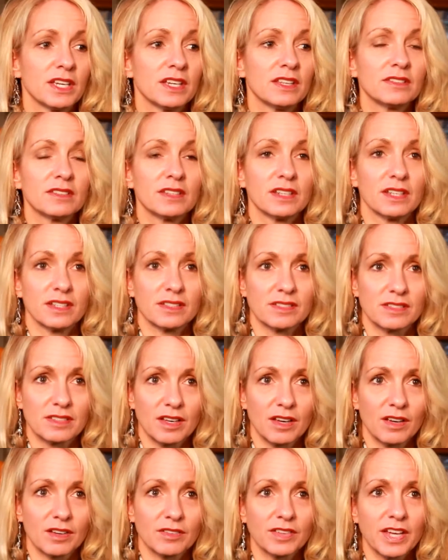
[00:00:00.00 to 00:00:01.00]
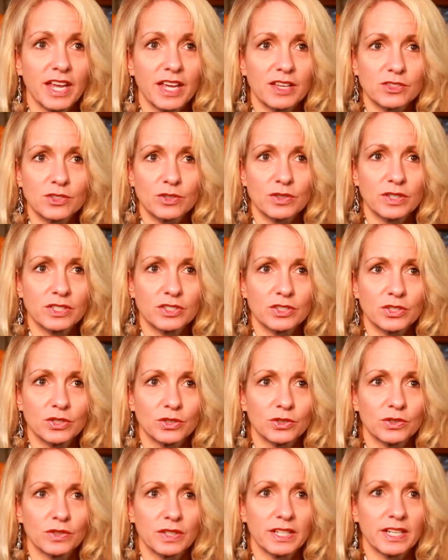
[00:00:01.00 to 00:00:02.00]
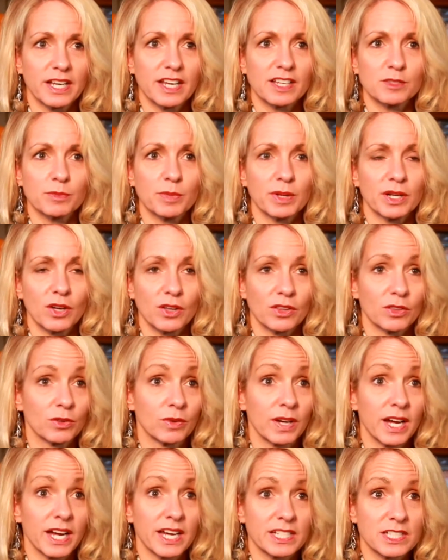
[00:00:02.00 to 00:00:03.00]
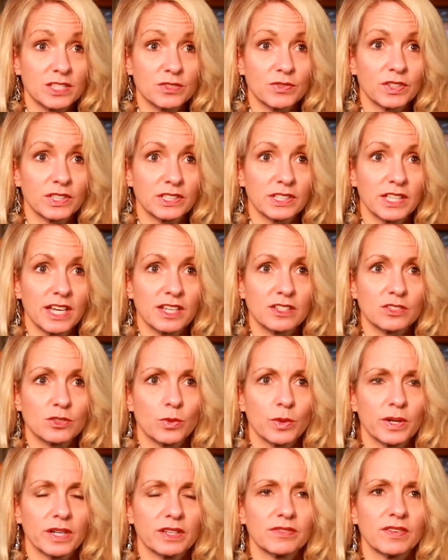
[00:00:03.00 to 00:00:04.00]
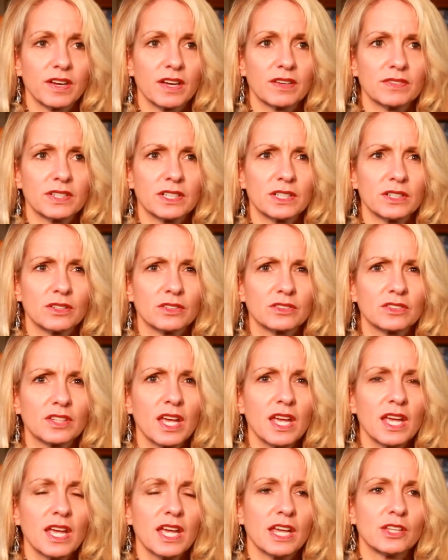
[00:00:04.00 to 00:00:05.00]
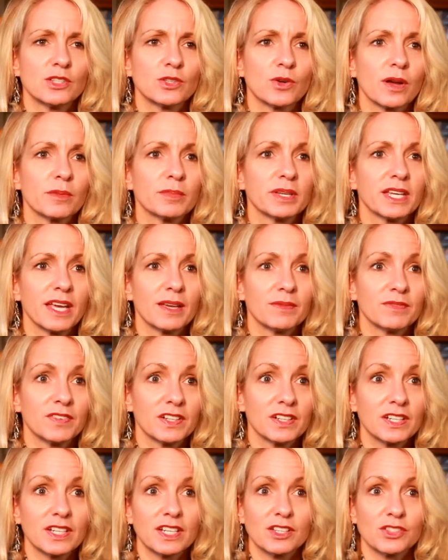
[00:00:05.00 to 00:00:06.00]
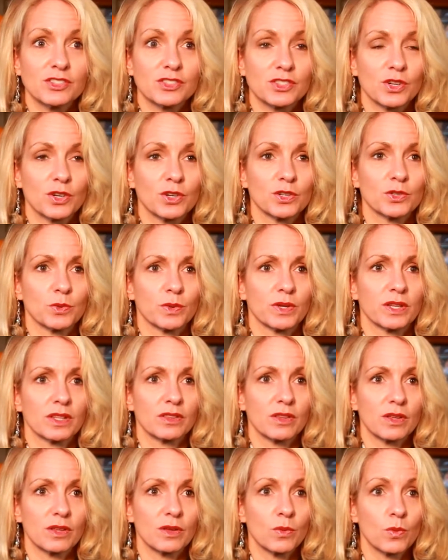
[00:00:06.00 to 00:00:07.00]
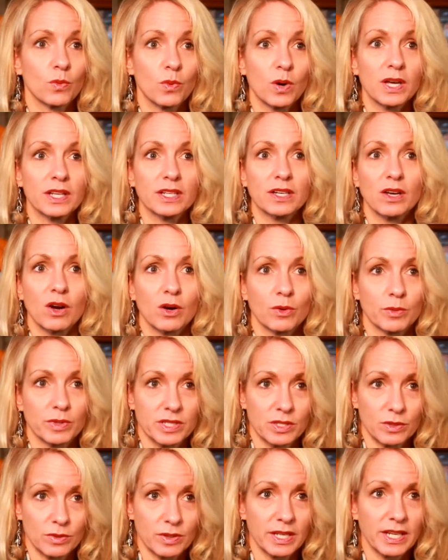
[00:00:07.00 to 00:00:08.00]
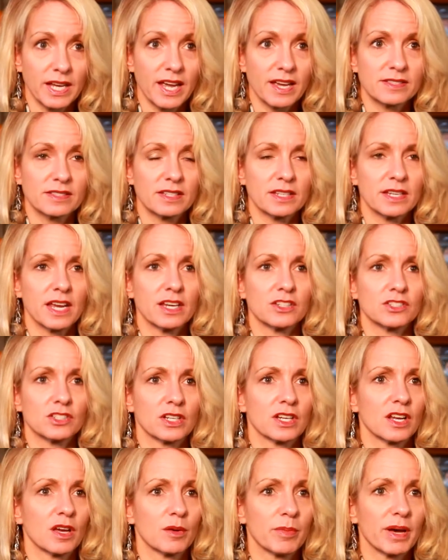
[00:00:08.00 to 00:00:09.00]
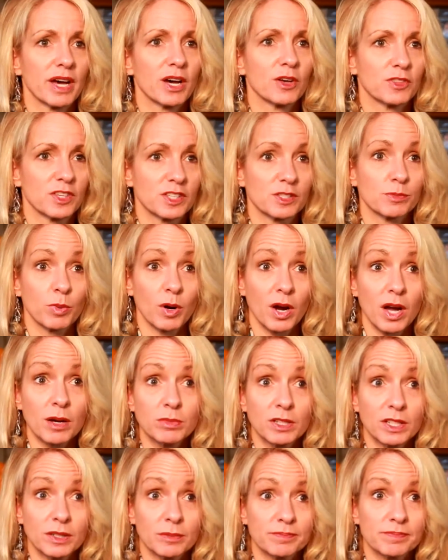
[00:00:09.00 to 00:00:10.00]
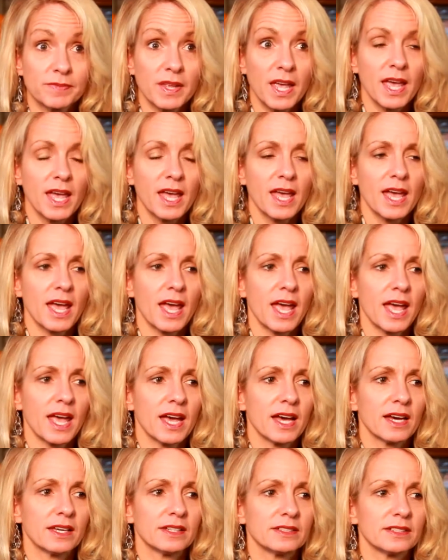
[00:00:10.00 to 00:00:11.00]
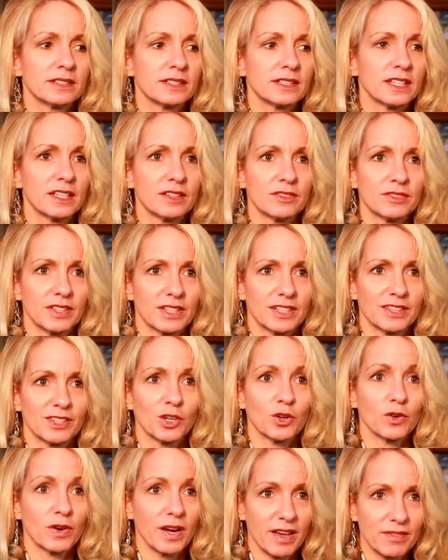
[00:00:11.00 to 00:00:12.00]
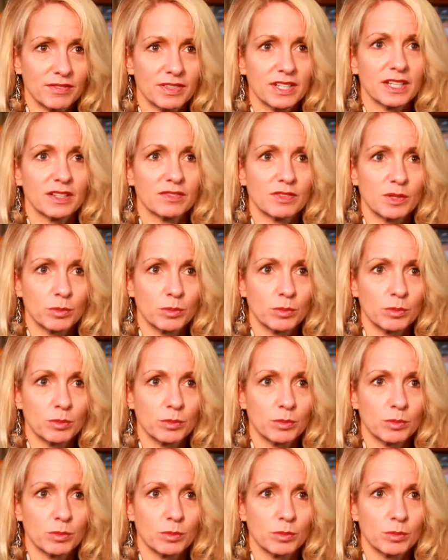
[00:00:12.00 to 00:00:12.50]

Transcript: incidence of cancer in children has been on the rise for the last 25 years. And so I became very concerned with what are we doing as a nation about this problem. And given the gravity of the